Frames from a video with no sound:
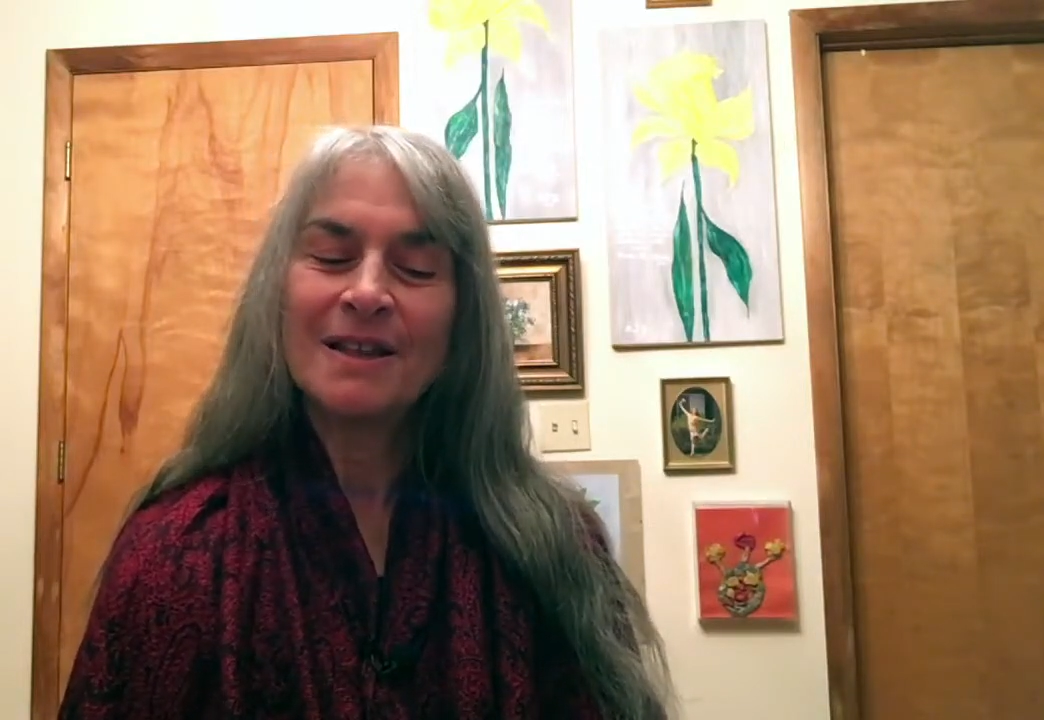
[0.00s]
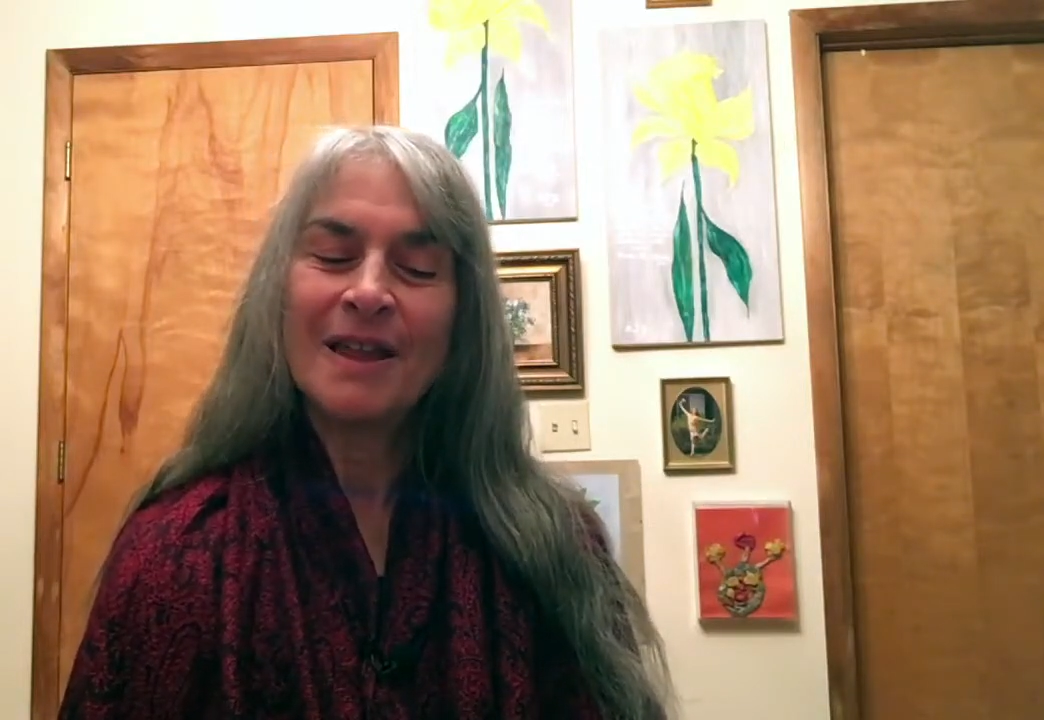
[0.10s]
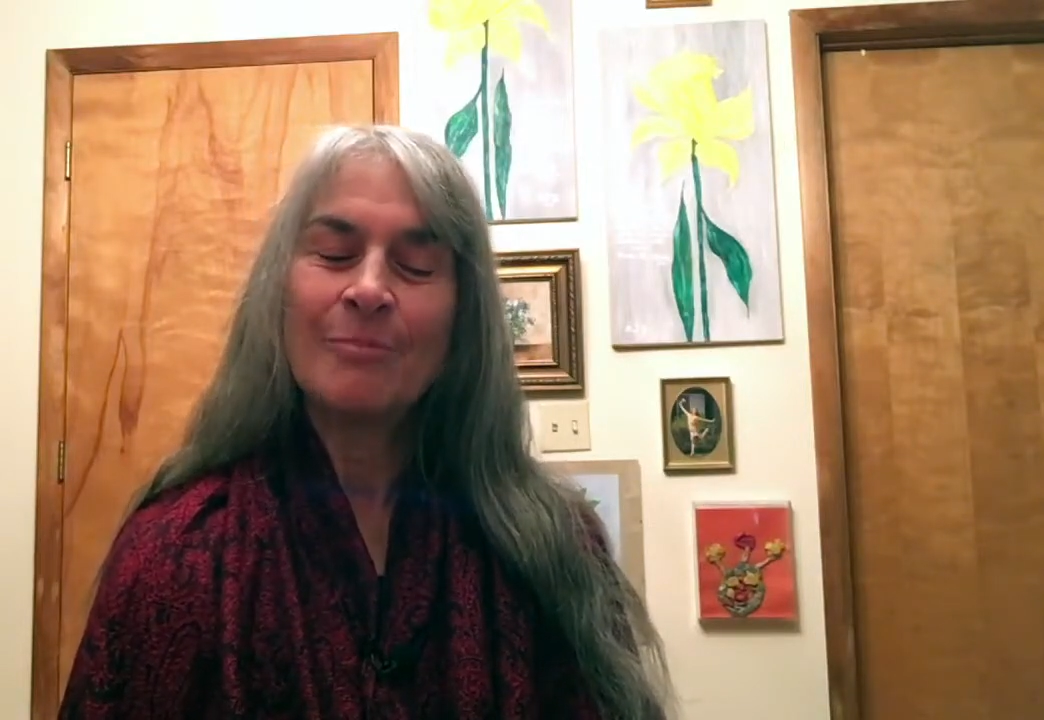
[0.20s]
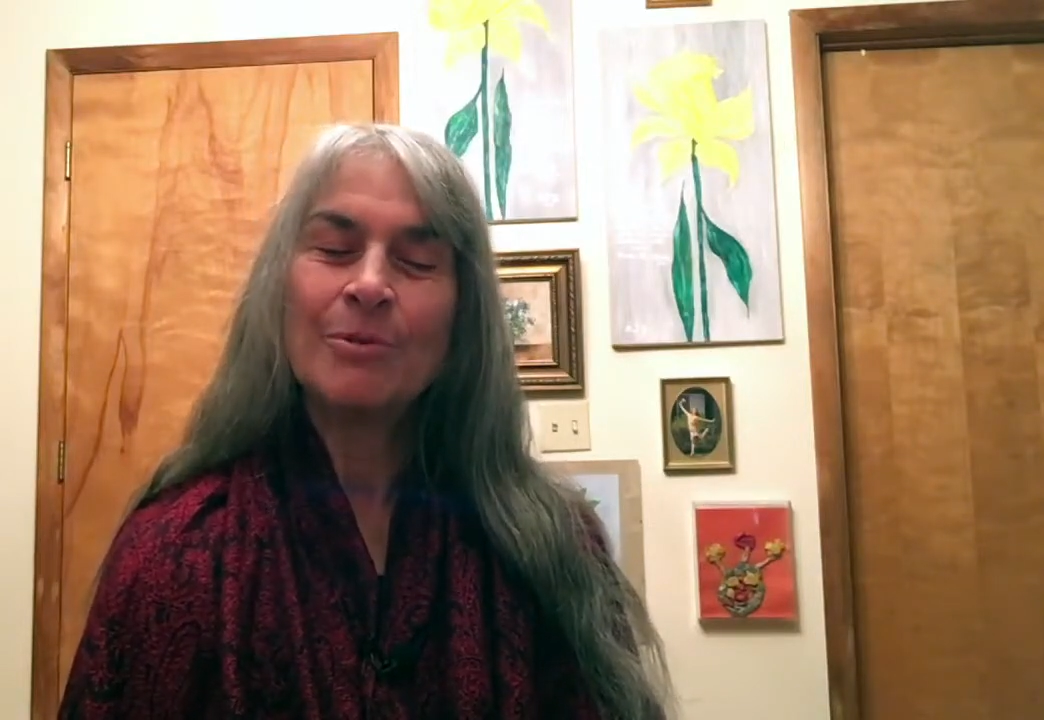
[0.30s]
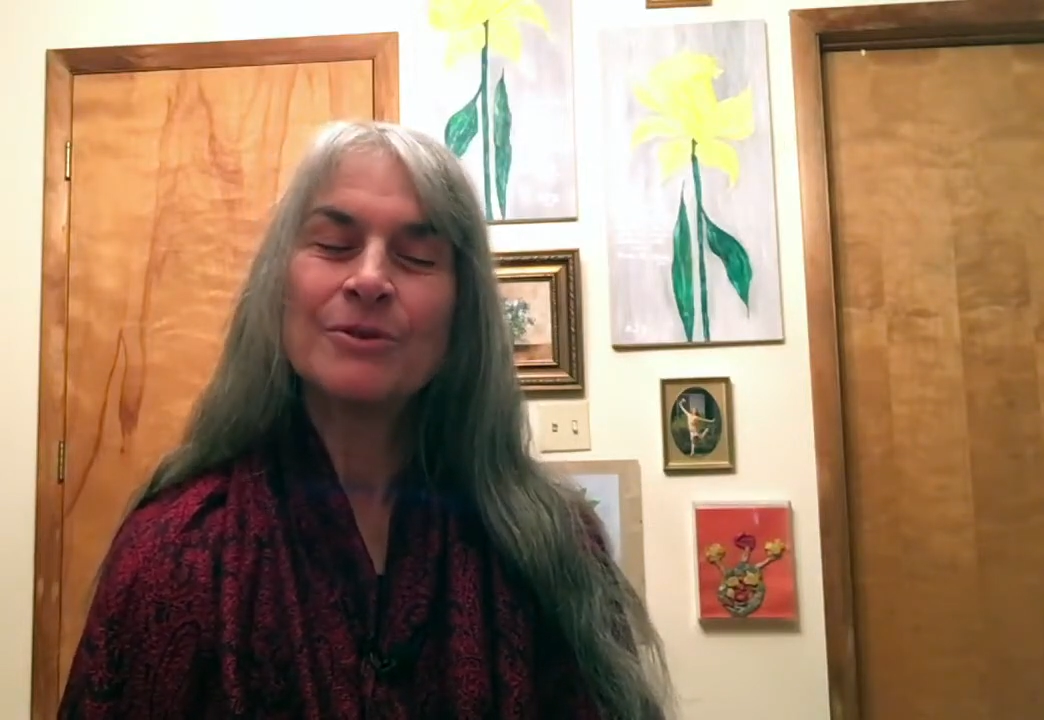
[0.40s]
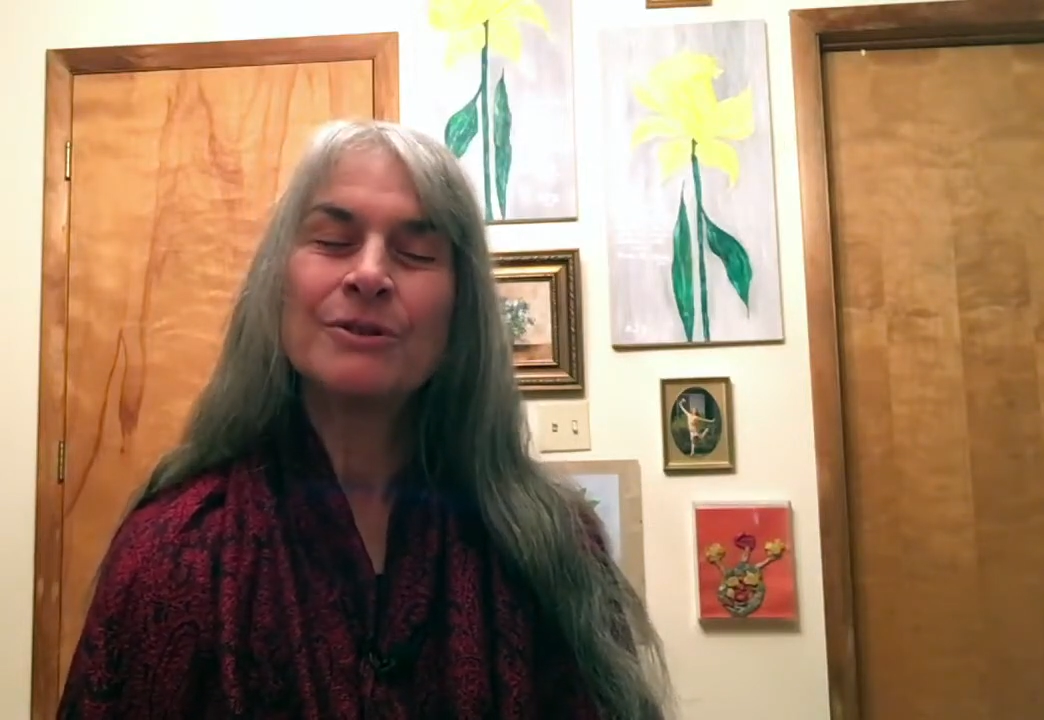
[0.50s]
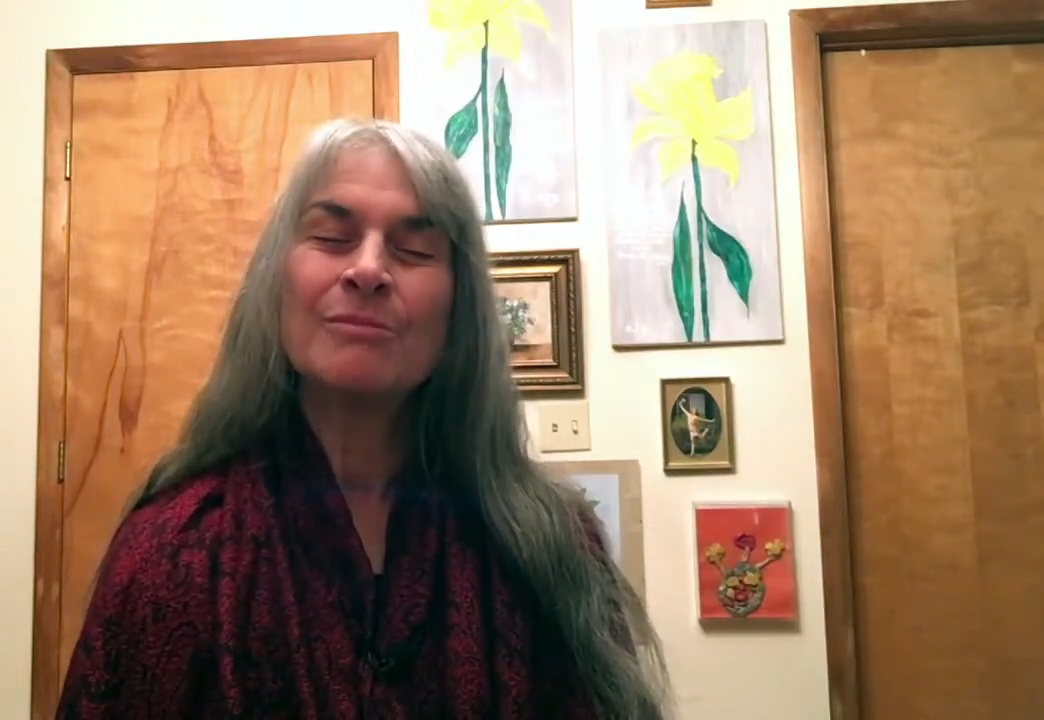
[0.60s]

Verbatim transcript: that person